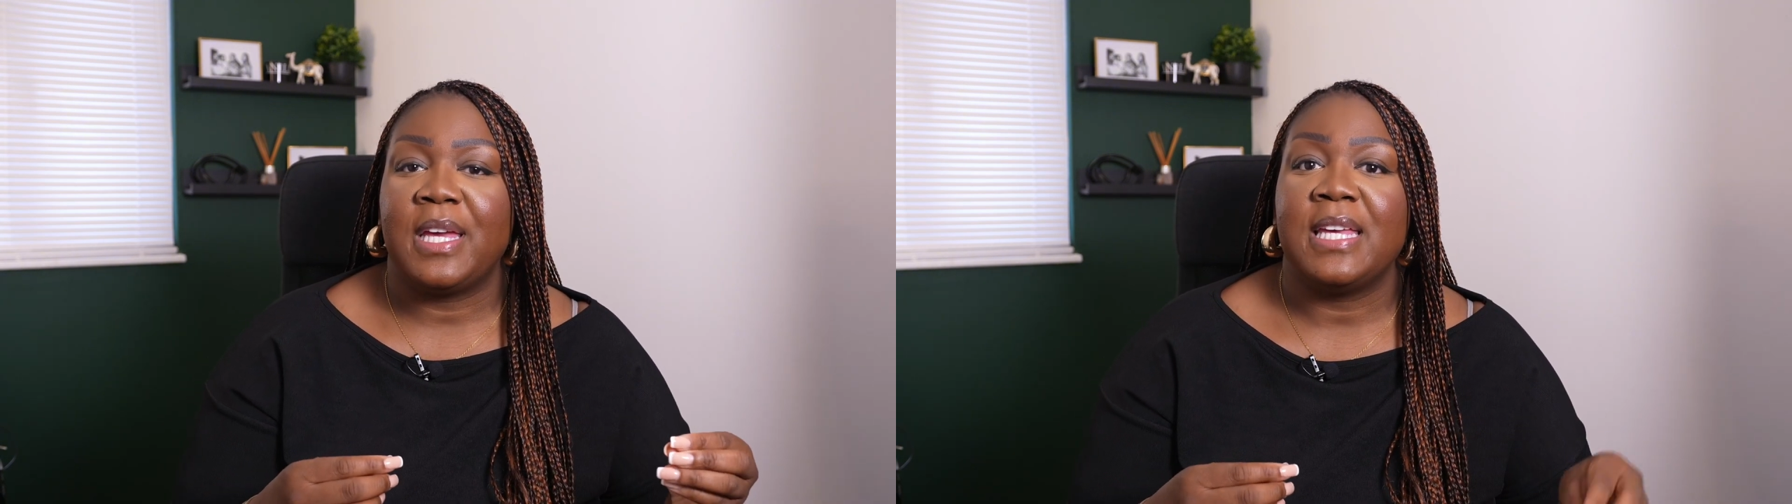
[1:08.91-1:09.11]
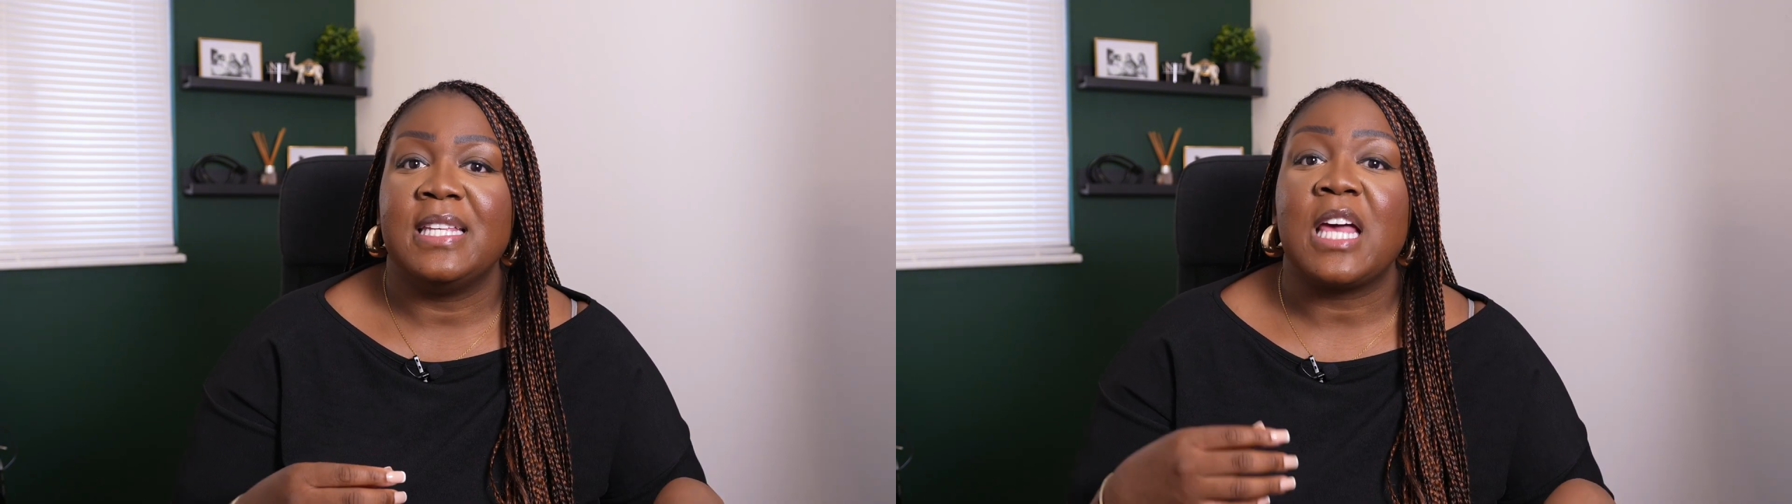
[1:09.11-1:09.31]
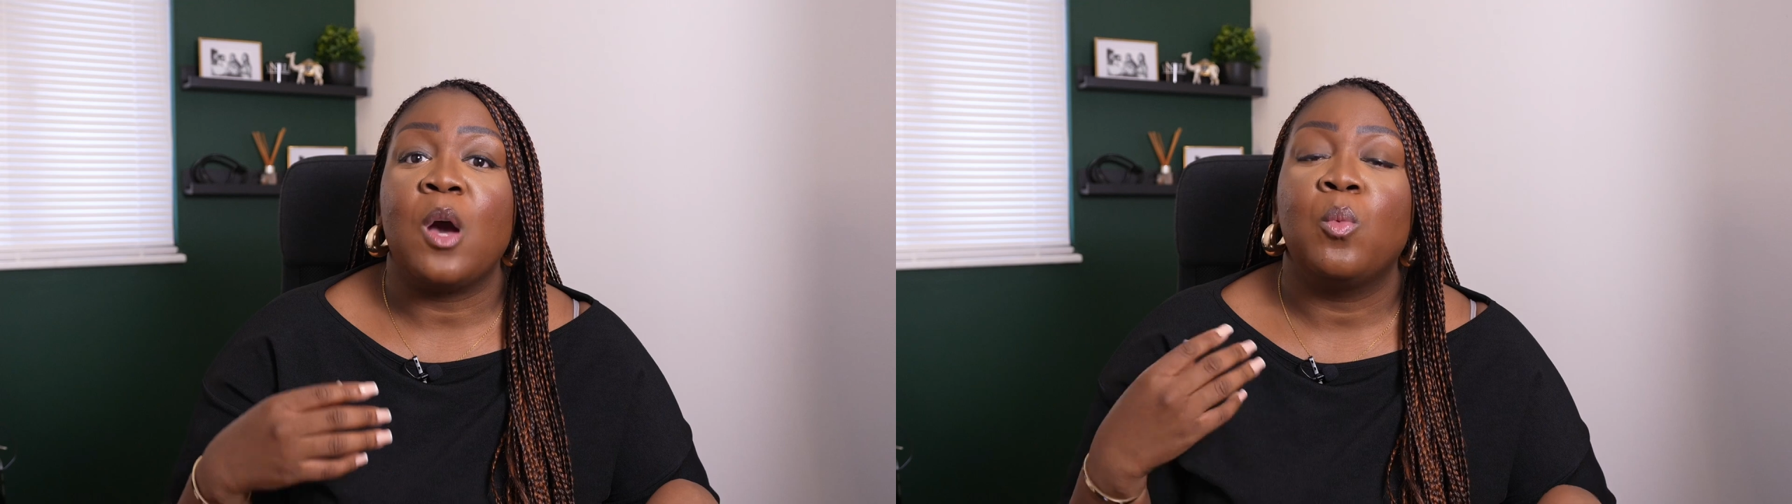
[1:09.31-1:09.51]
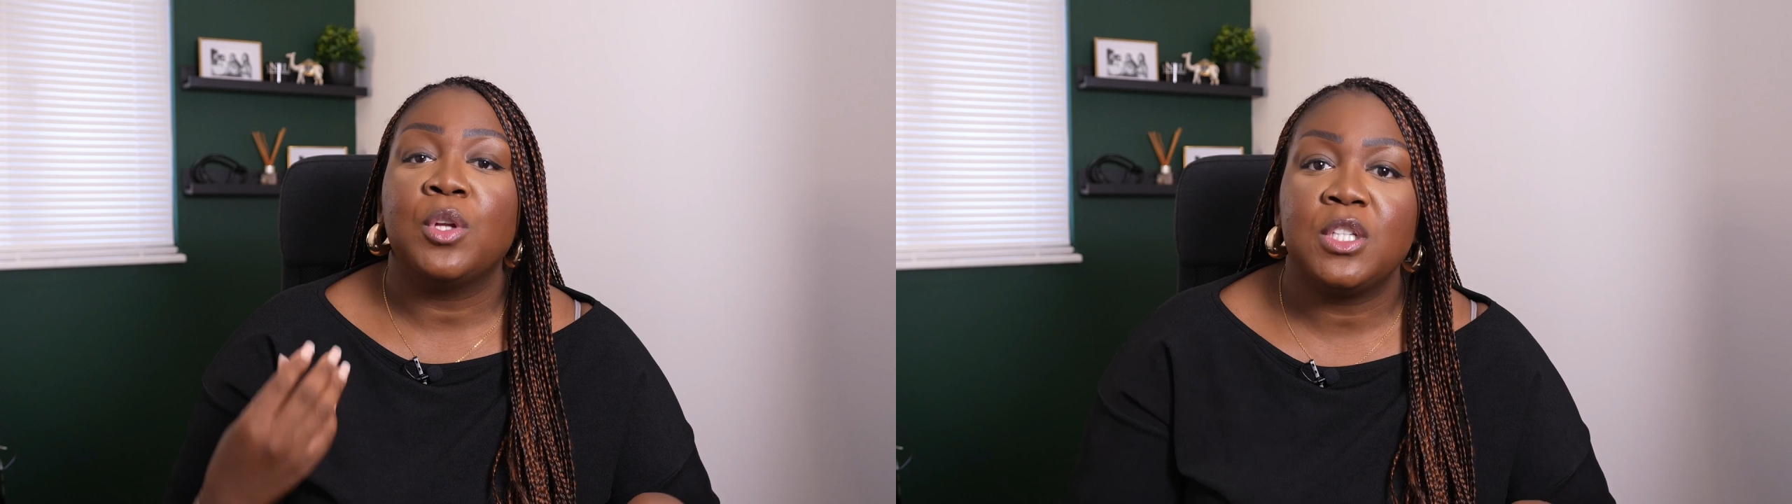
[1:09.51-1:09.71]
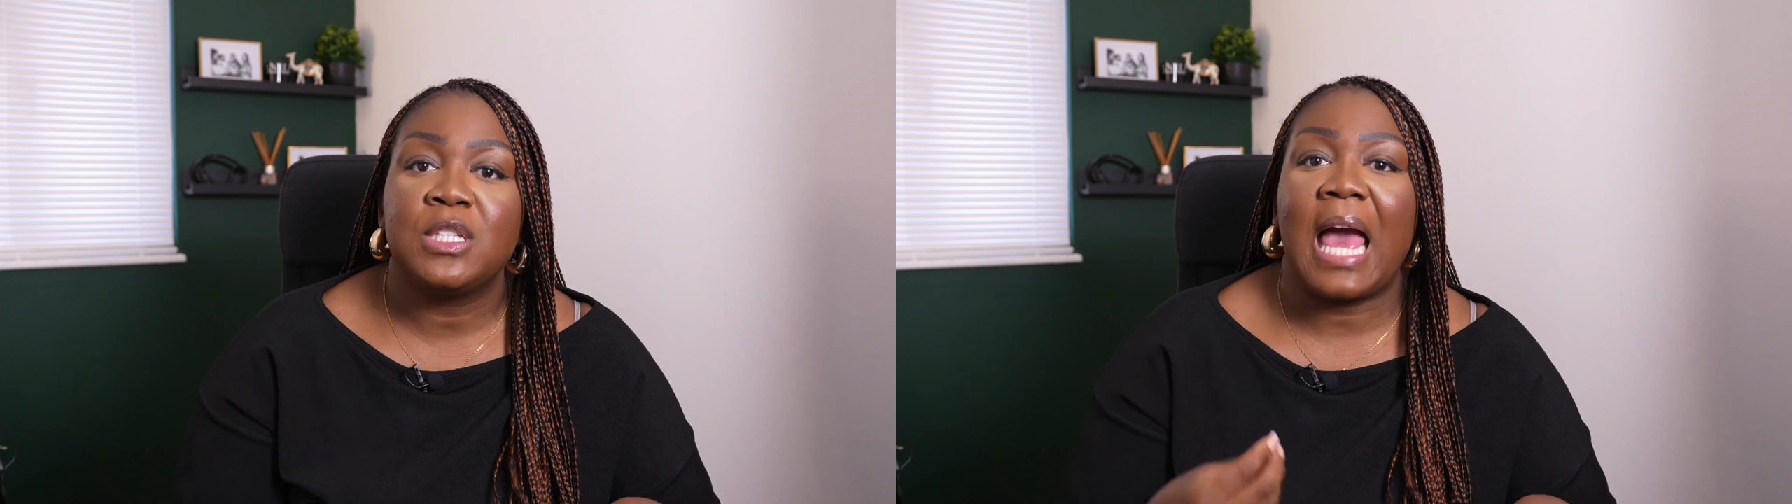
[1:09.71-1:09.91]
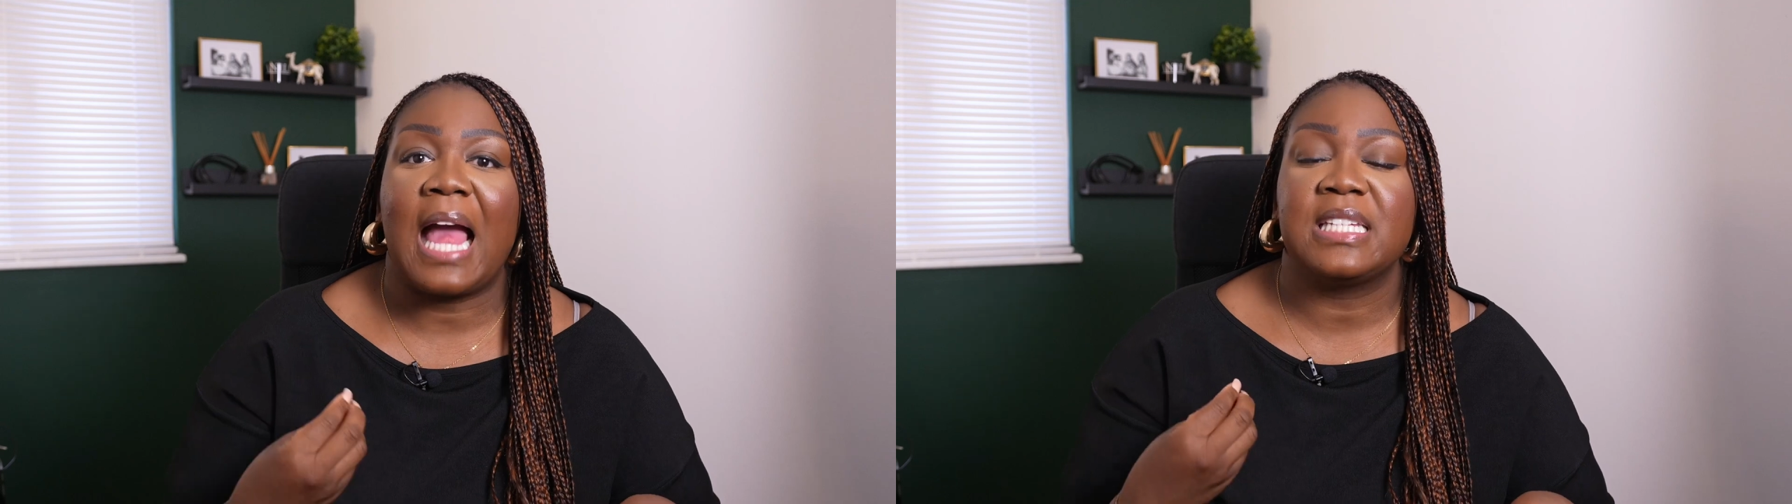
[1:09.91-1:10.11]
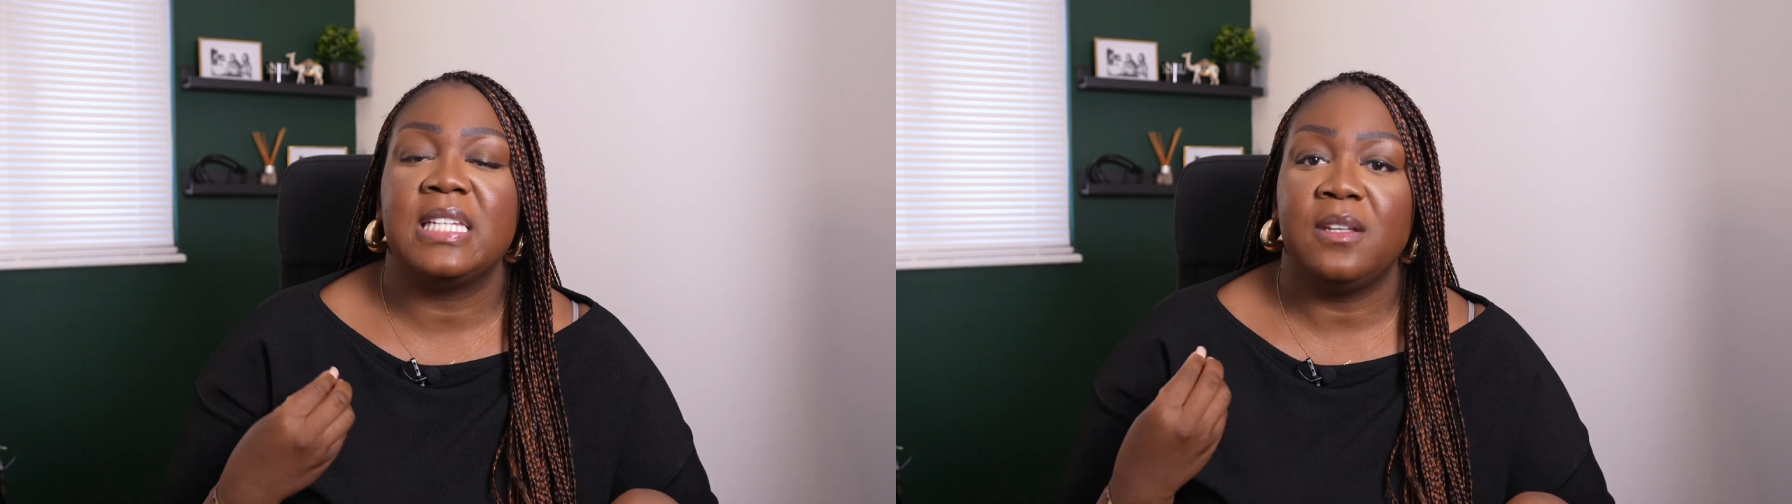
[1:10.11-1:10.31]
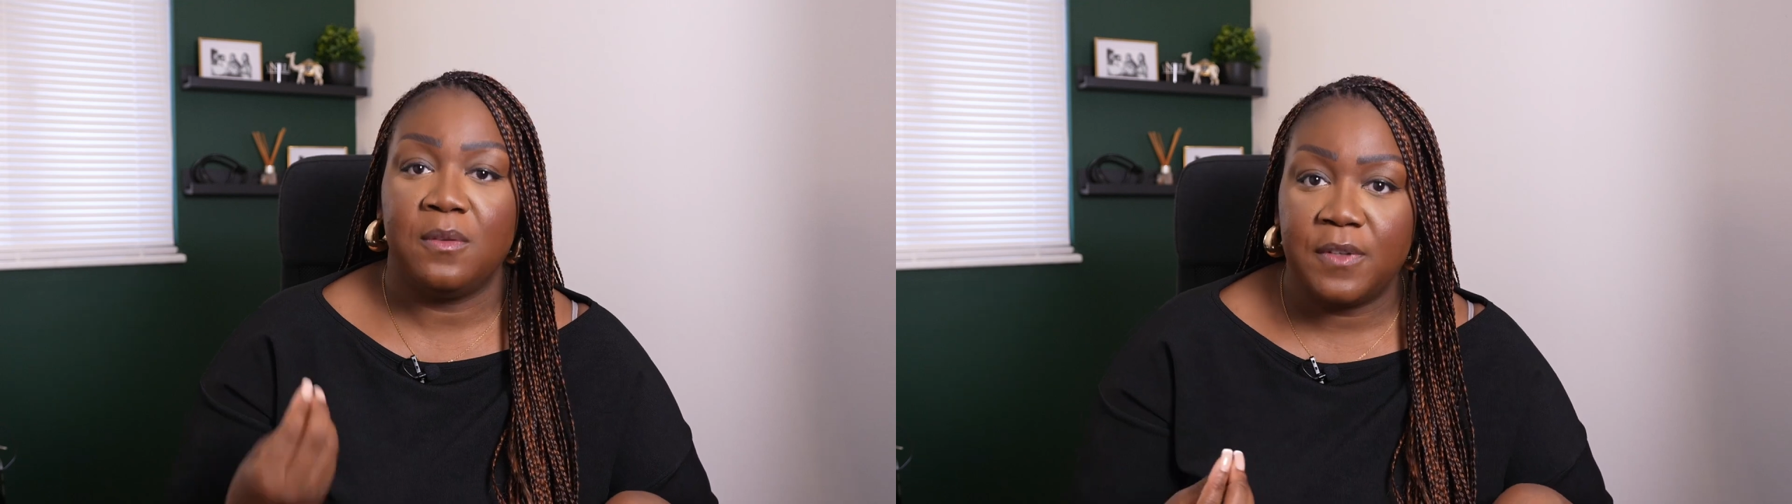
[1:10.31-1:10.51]
is I want you to
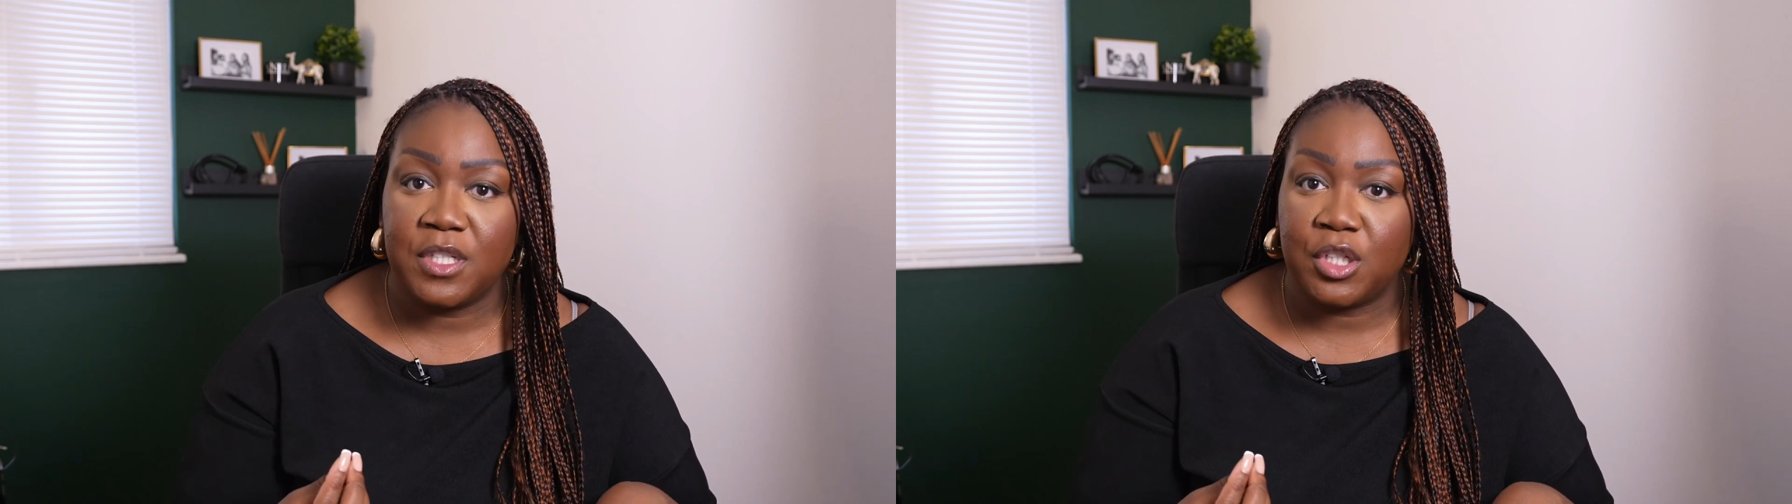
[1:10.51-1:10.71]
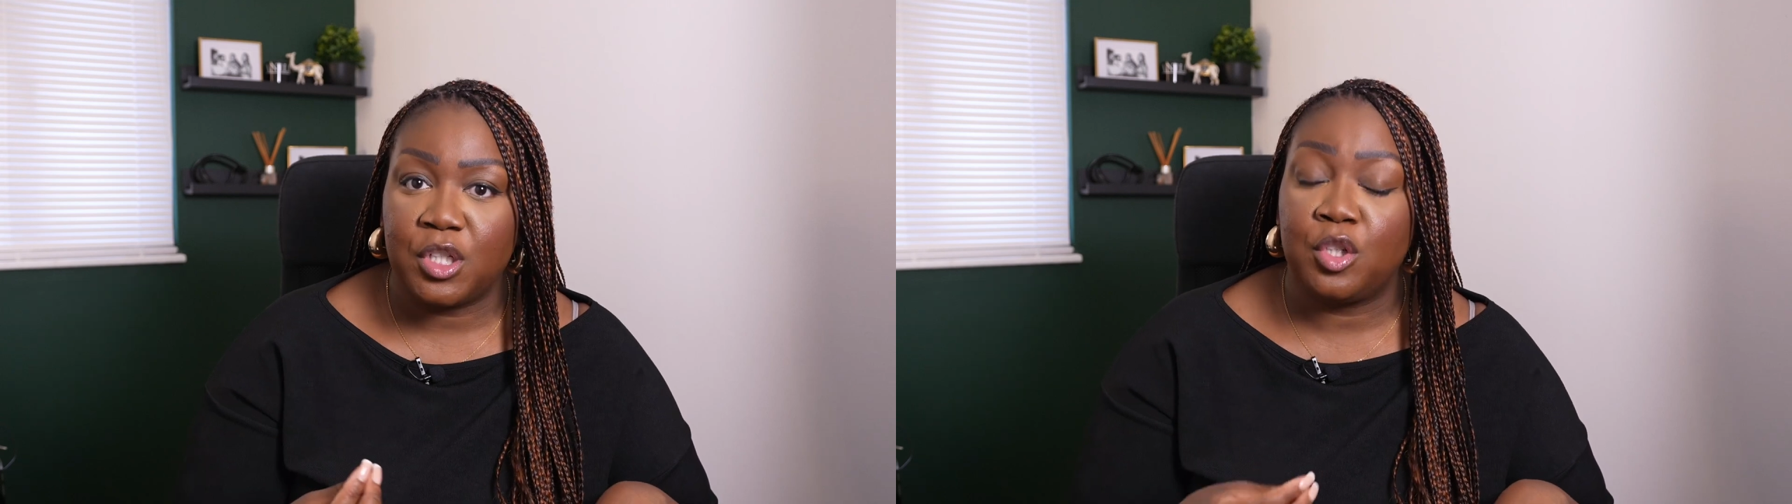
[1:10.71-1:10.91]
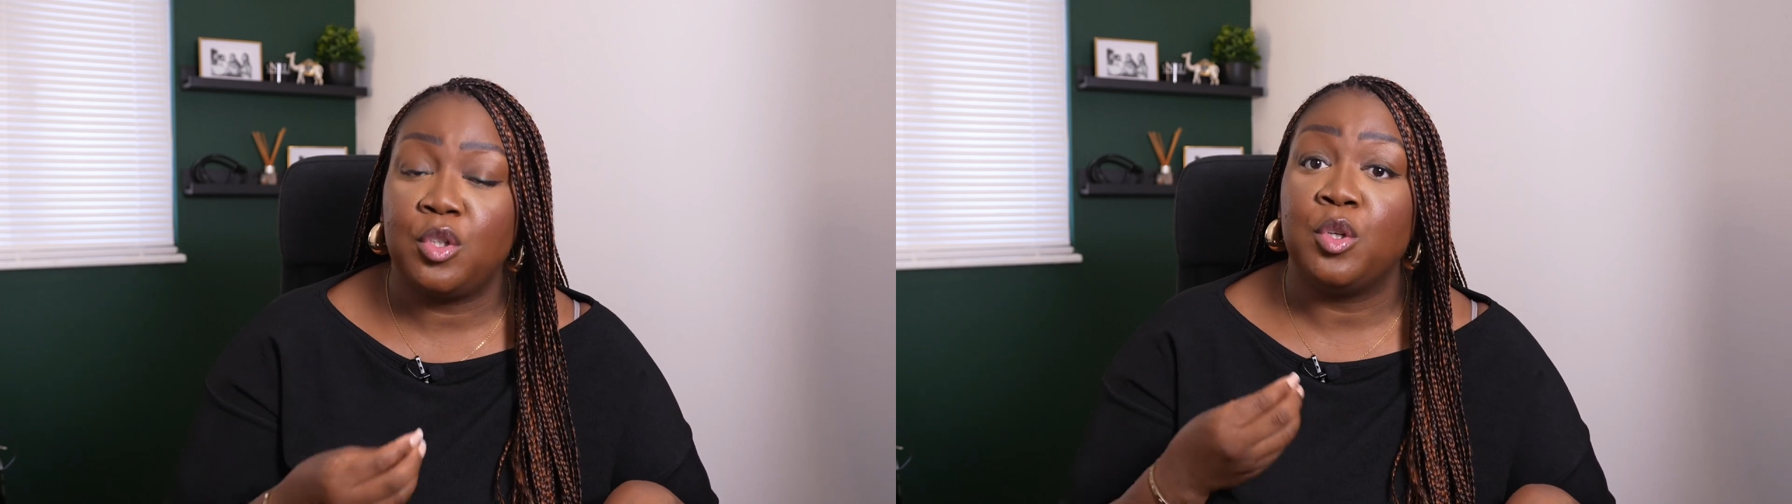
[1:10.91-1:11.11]
actually envision